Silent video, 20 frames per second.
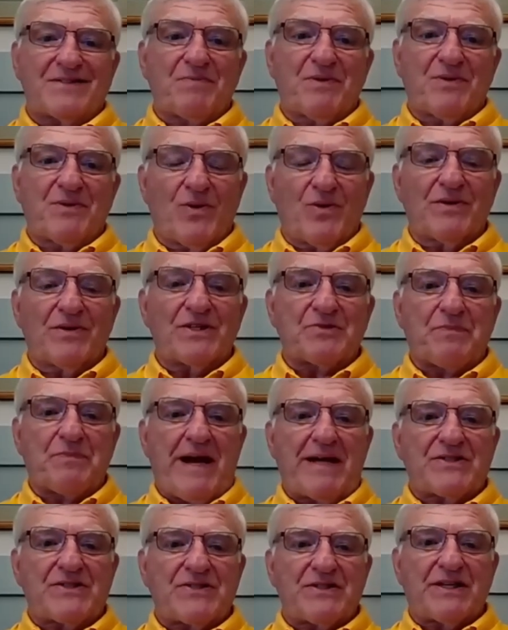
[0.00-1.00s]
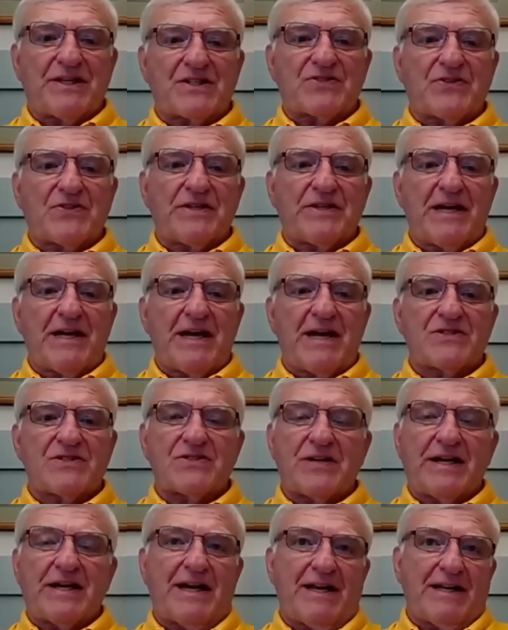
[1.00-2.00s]
I said, I've just been wearing this patch, the
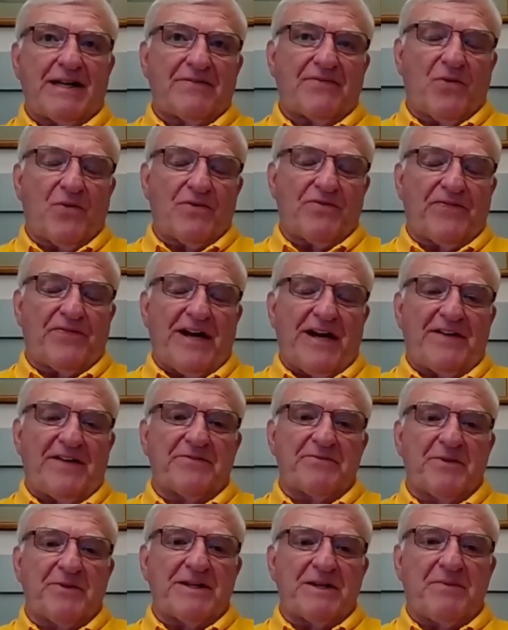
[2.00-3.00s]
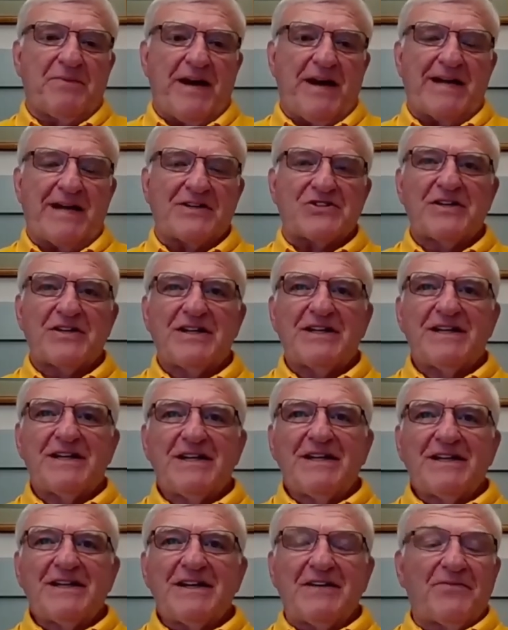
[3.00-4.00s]
X39. So I've got like 4 or 5 of them on the
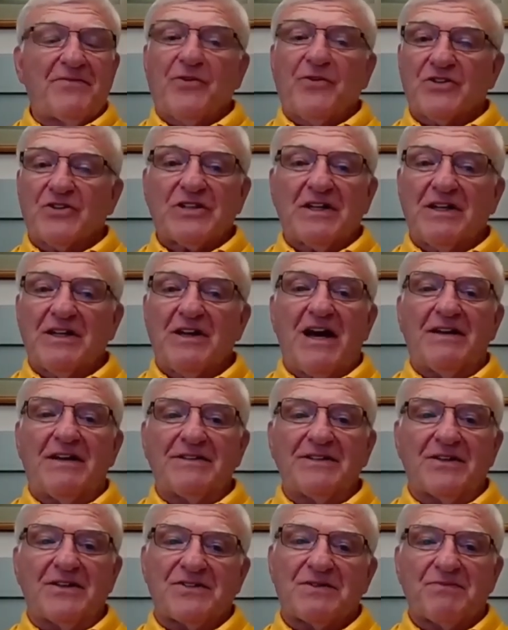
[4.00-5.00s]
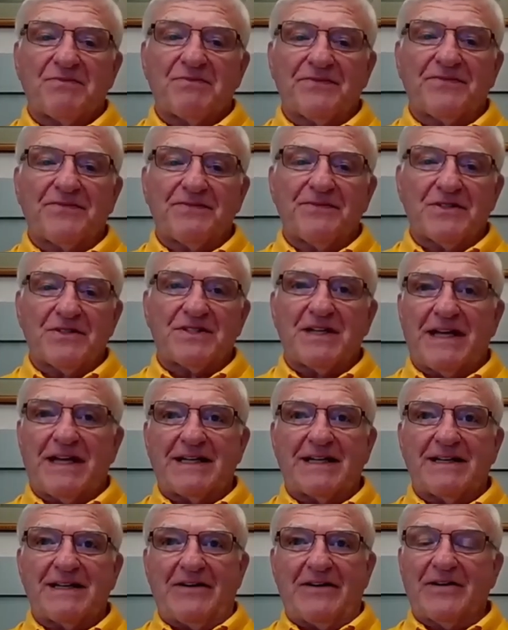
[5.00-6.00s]
patch. Unfortunately, a lot, you know,
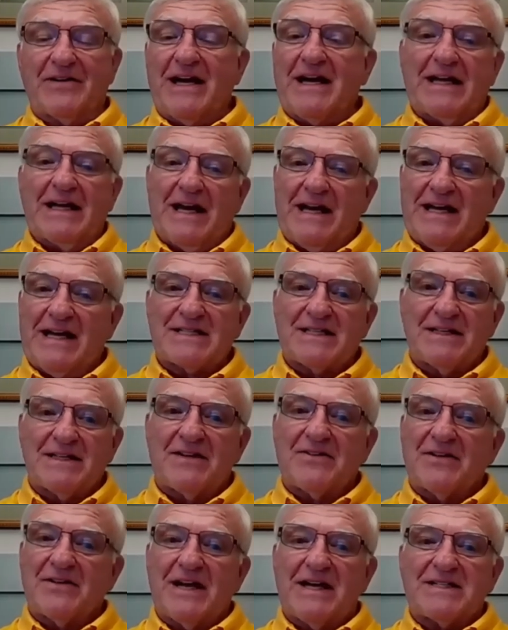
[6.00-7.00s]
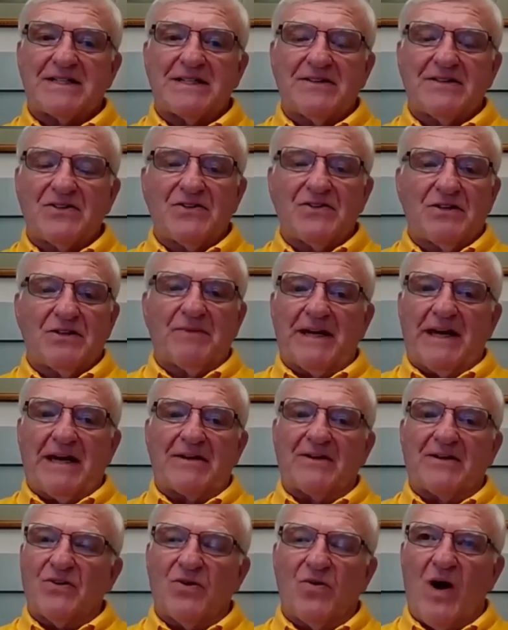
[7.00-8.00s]
there's like 8 or 9 guys, and the other guys didn't
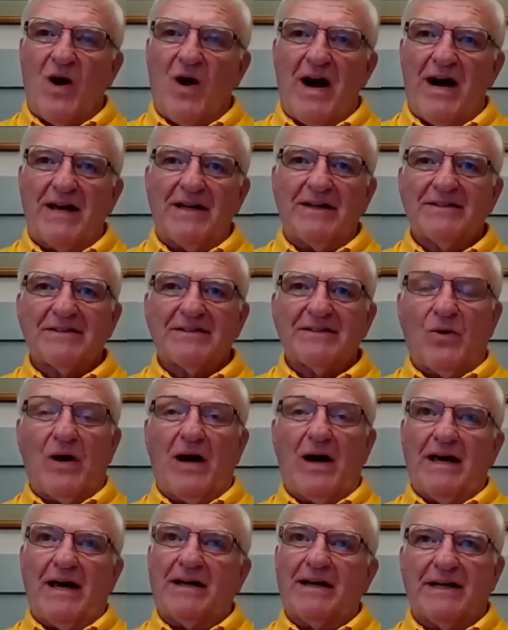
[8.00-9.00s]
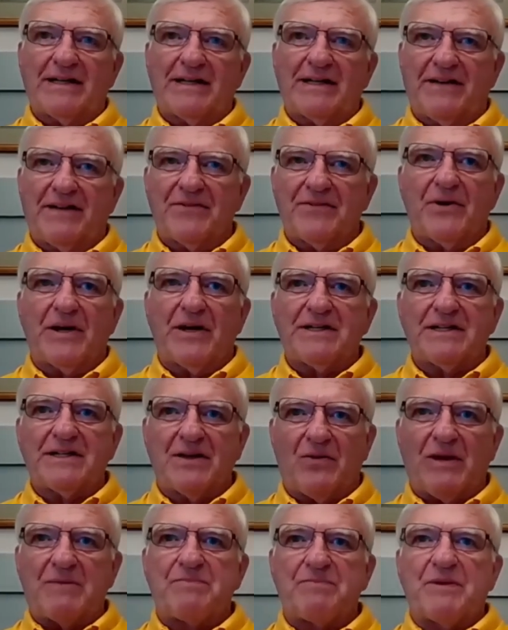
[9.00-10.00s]
do it. But I don't know why. Why? I have
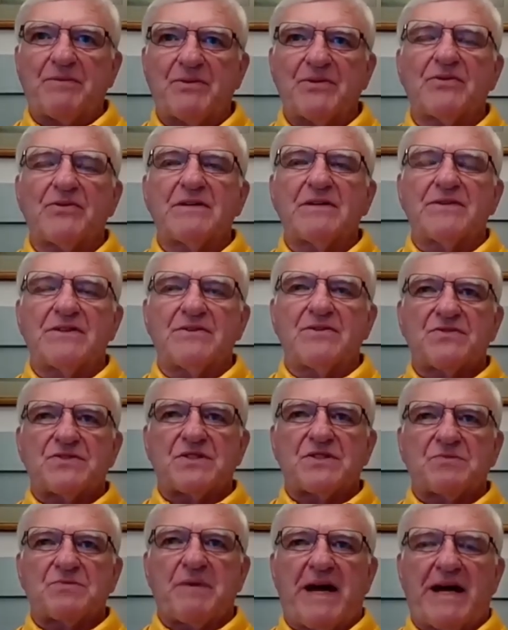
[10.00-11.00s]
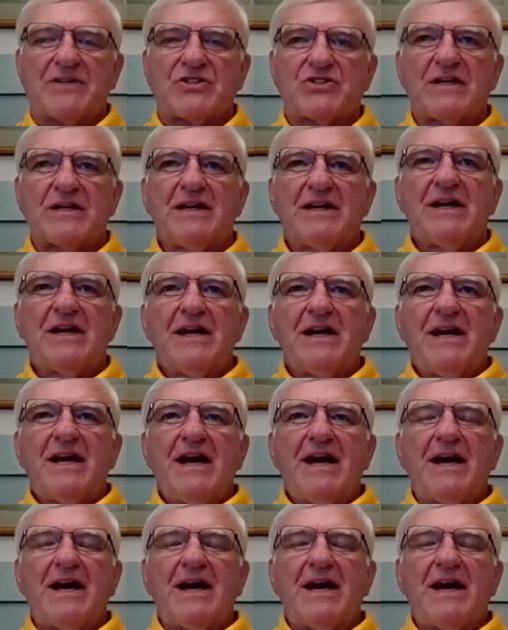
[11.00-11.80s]
no idea why people don't even use this patch.